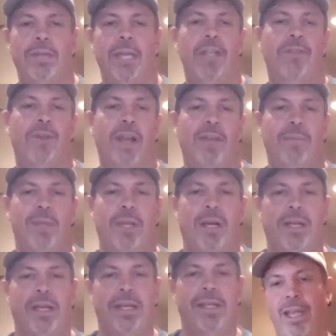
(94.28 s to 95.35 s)
for having me on,
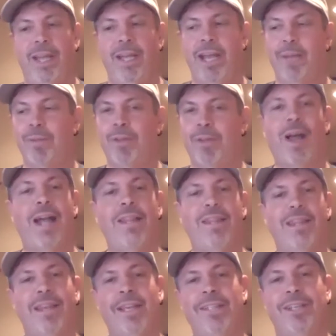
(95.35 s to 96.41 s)
Aiden. I'm glad
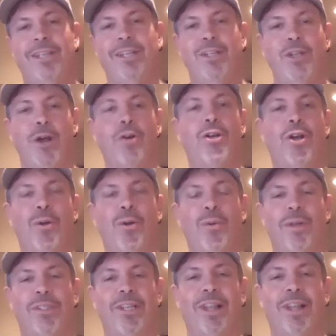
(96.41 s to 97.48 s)
that NOCO was
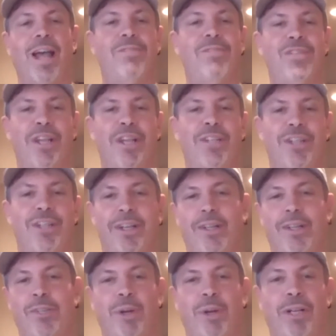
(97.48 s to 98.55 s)
a life-changing
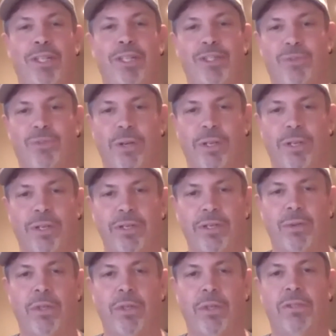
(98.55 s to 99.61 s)
experience for you. It's
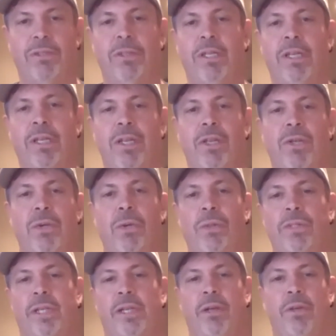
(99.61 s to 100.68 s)
always cool to
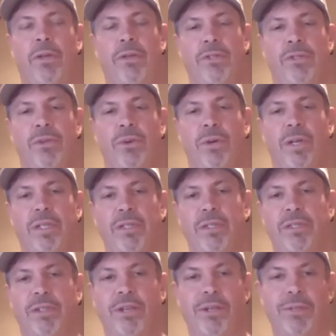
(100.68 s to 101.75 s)
hear those stories.
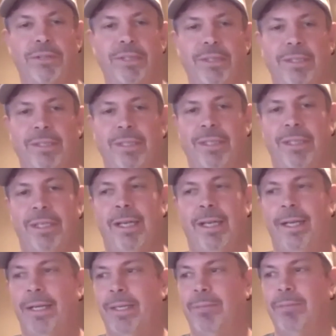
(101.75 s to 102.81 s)
So,
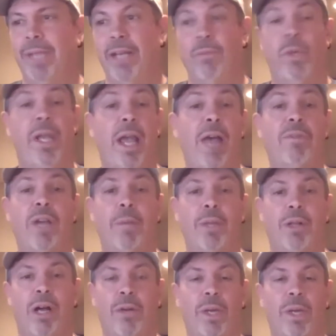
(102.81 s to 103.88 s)
and we have come a
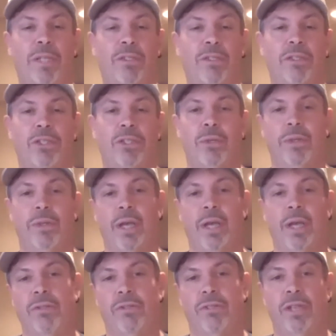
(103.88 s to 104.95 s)
long way since
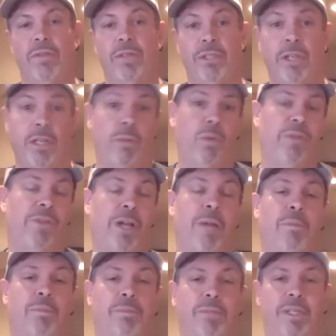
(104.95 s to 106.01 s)
2017, and we've come
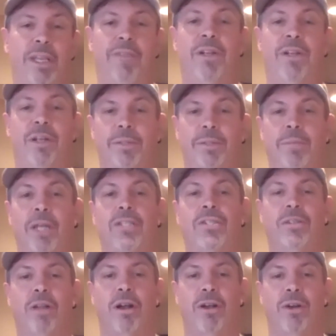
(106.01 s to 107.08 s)
even a much
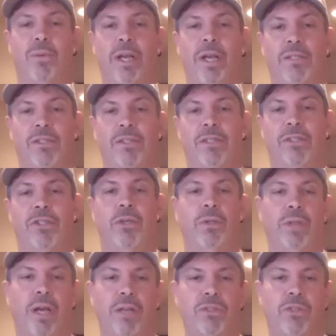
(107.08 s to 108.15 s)
longer way since
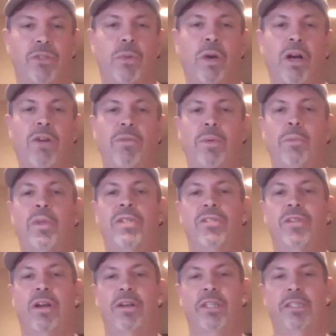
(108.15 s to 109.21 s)
2012 when we
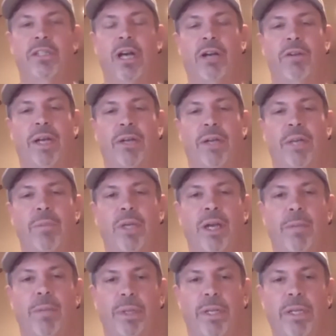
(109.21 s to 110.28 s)
started Colorado Hemp
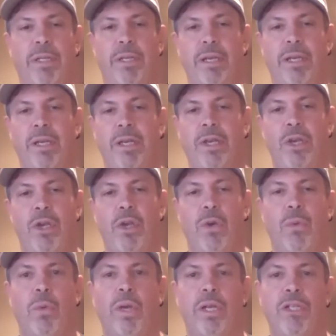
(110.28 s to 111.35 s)
Company,
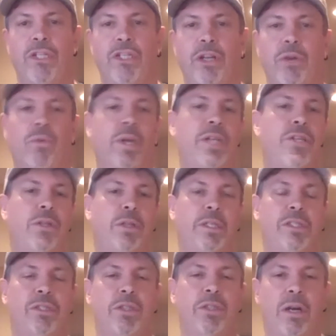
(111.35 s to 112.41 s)
which originally
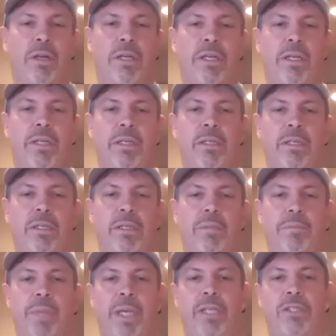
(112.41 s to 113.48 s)
started
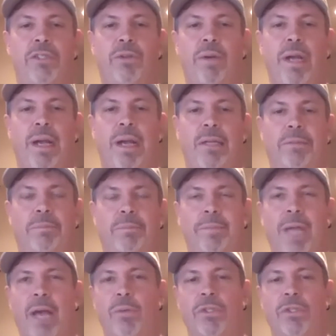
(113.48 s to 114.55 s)
based around,
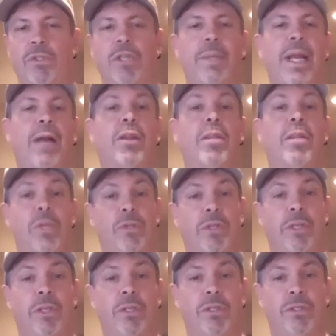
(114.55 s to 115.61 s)
I was coming out of the music
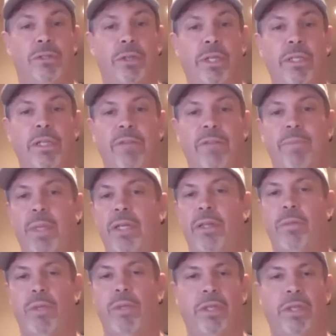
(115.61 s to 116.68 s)
industry. I've been in the
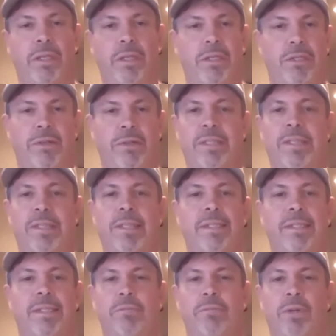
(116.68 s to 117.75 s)
music industry
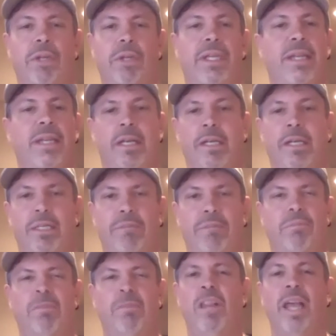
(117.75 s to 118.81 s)
since really the
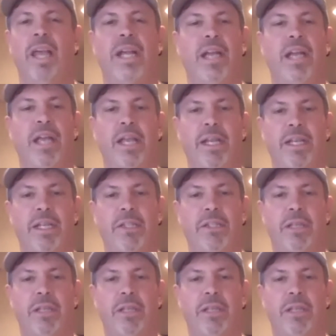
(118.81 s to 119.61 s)
late 80s.